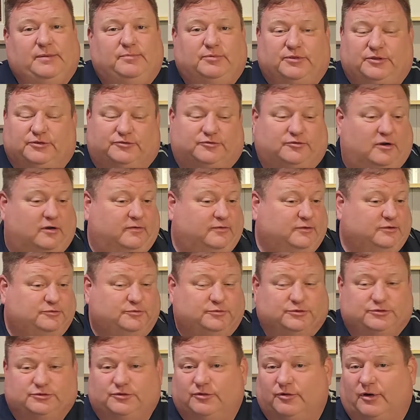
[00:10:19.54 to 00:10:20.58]
The service
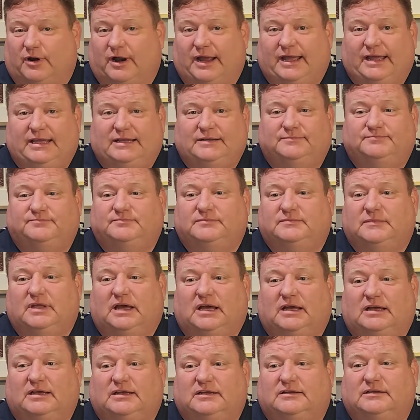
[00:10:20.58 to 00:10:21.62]
was great,
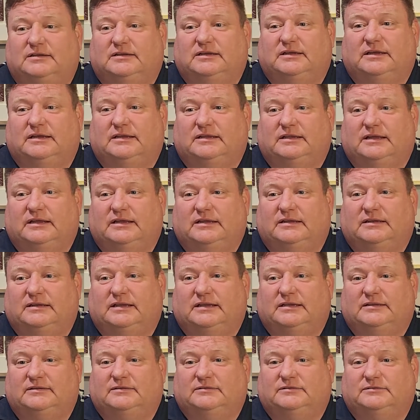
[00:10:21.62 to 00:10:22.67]

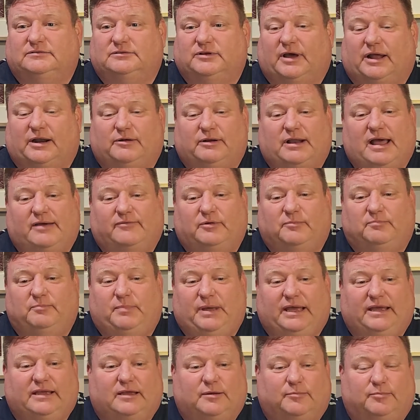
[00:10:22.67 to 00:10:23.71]
and so I don't have a
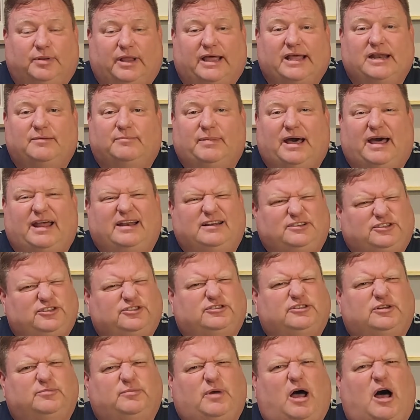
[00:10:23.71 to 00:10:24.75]
big complaint about it.
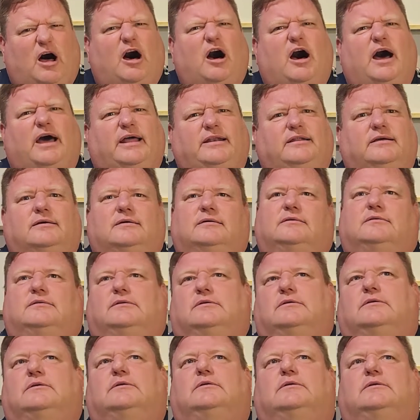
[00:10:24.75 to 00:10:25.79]
Just some odd
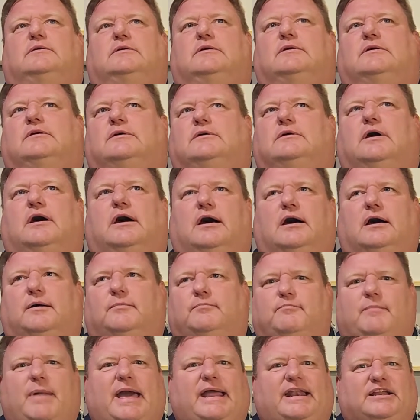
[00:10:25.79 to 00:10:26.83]

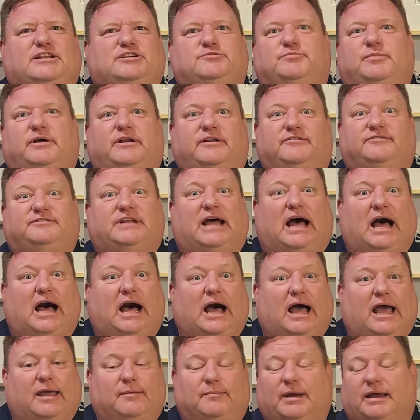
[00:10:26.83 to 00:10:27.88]
management of
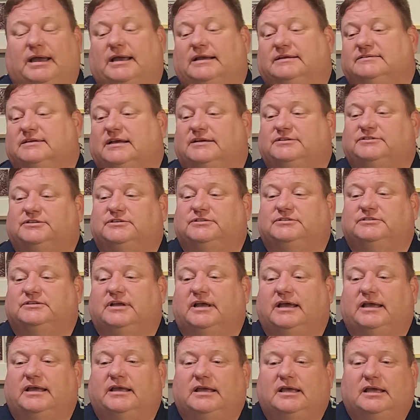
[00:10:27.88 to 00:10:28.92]
time, I guess I should
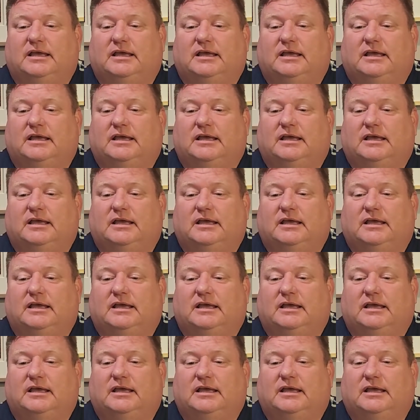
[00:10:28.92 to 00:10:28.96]
say.